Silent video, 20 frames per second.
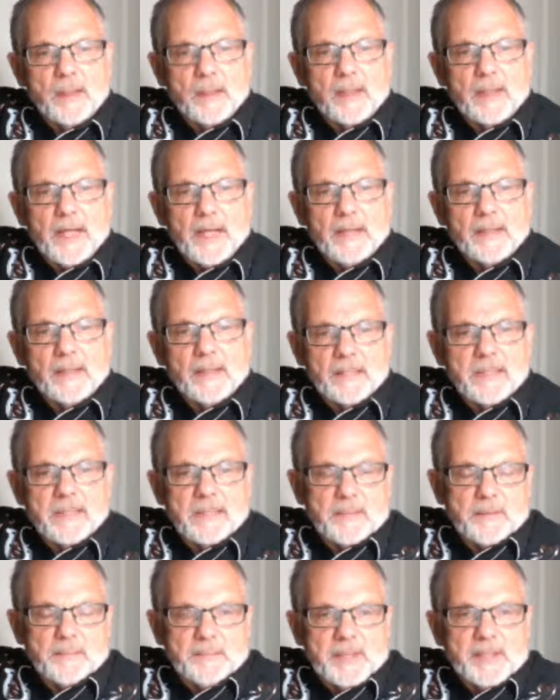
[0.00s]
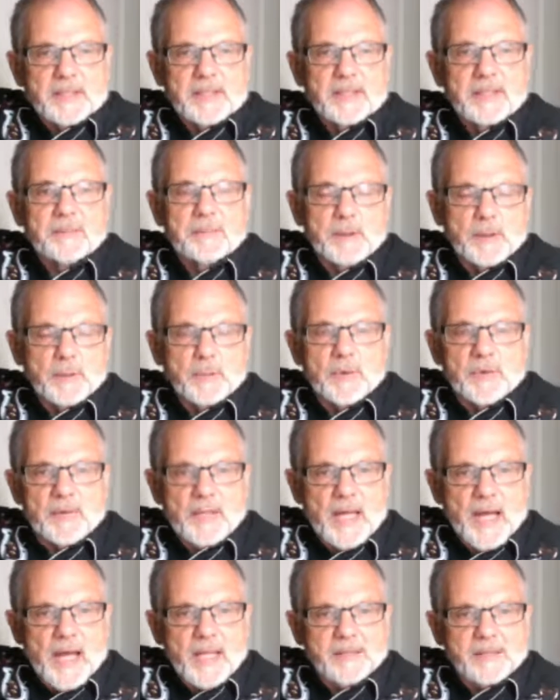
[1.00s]
And this is a businessman with the
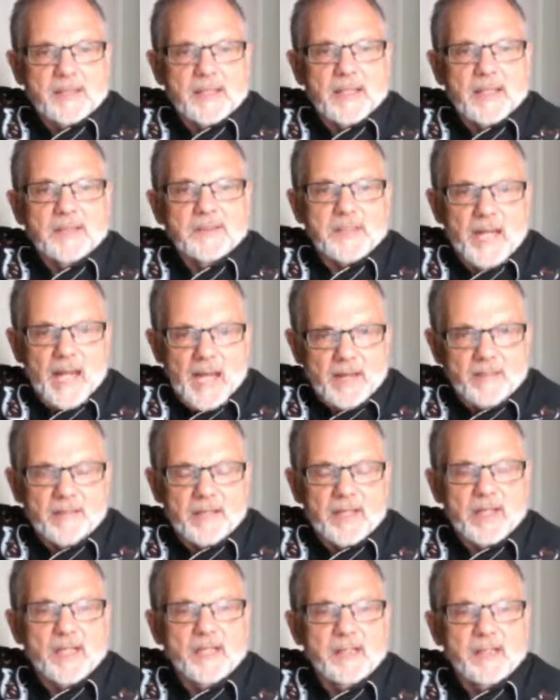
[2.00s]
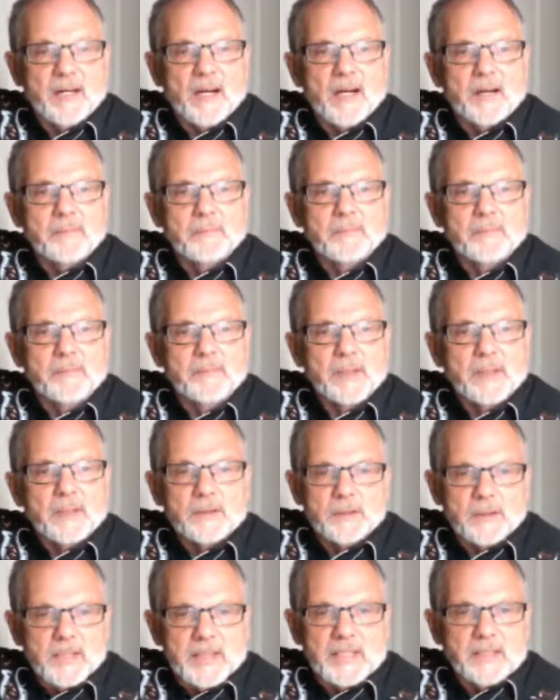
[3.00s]
assets and the income
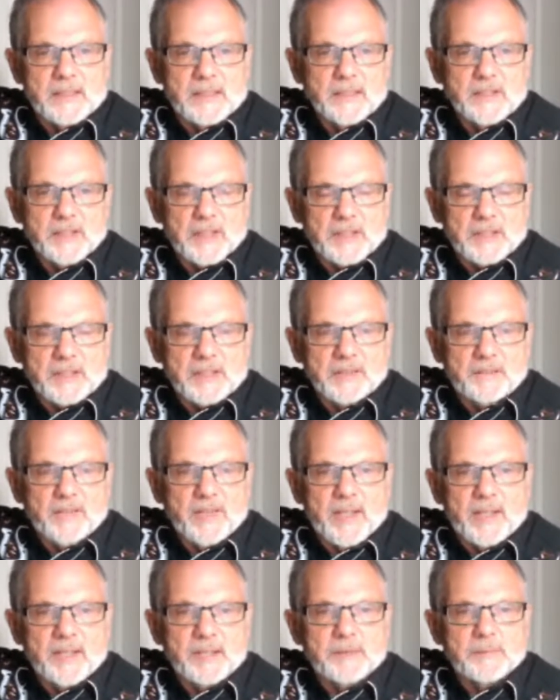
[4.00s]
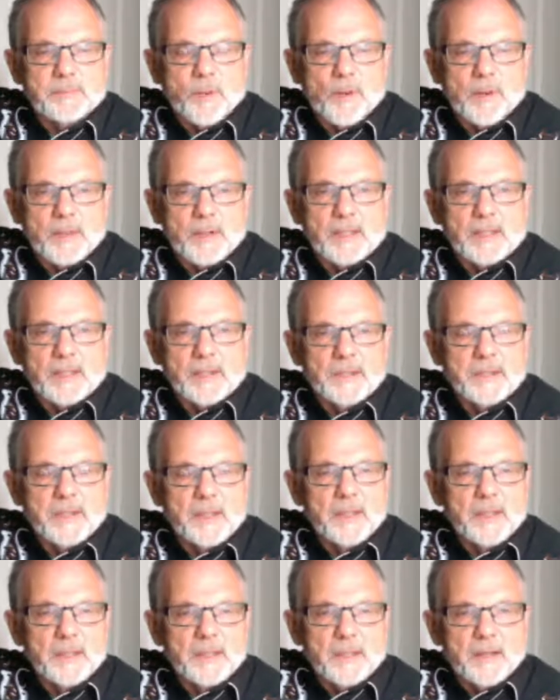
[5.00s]
to easily justify this mortgage.
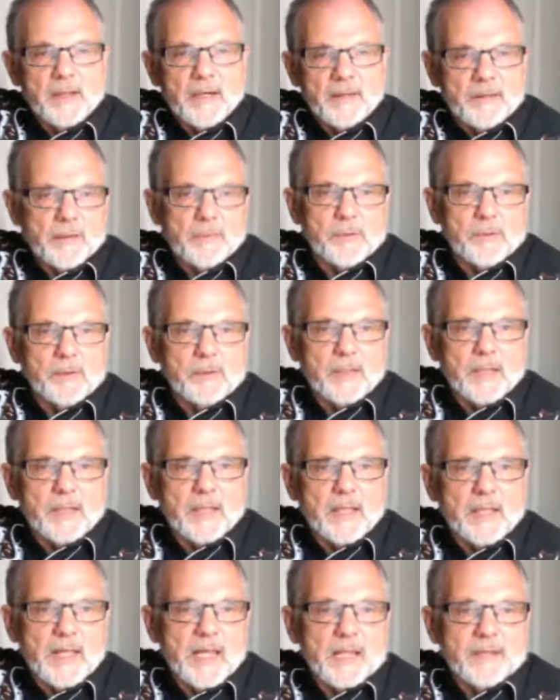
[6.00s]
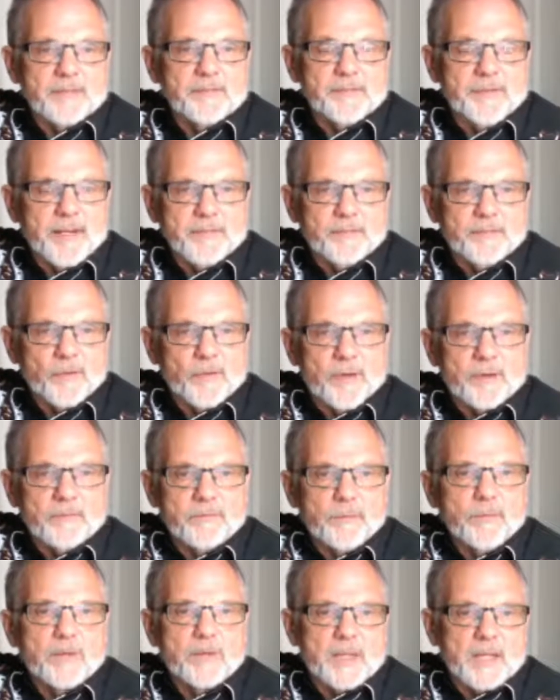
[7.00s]
And he had to fight for it
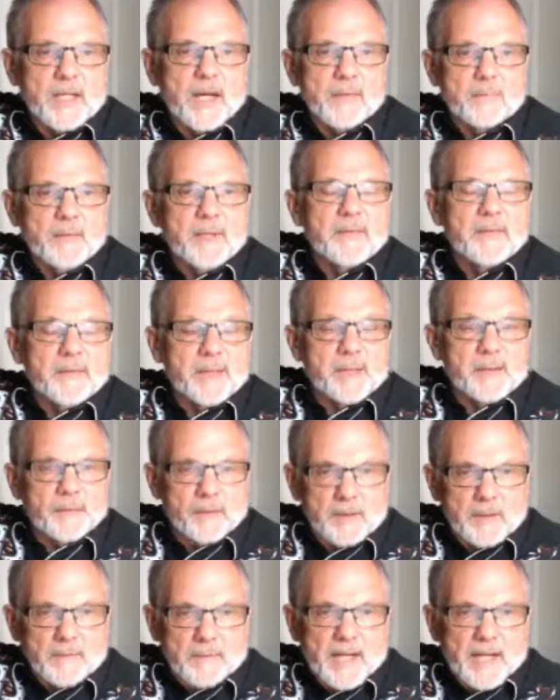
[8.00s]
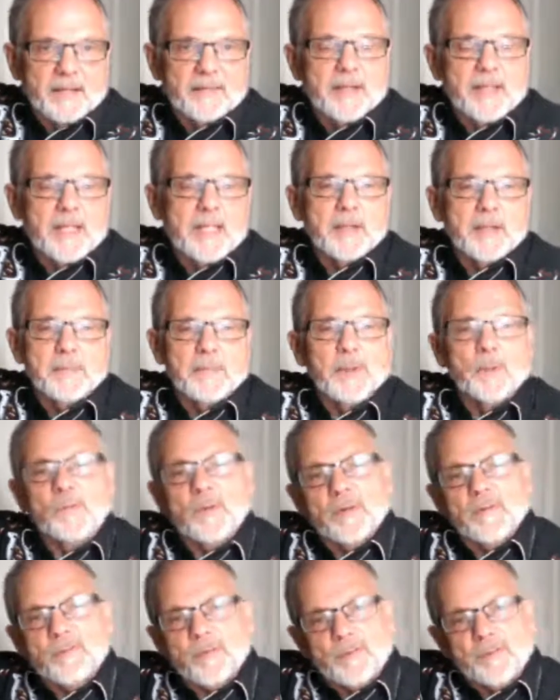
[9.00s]
with the company, with the bank that he'd been
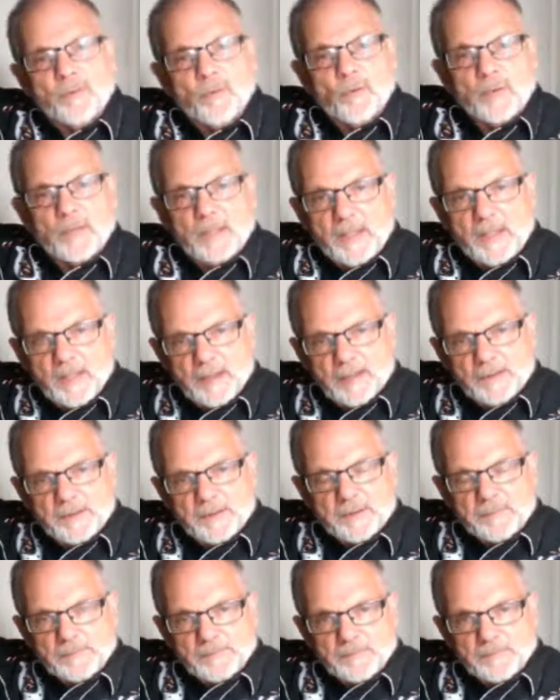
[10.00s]
with for 40 years.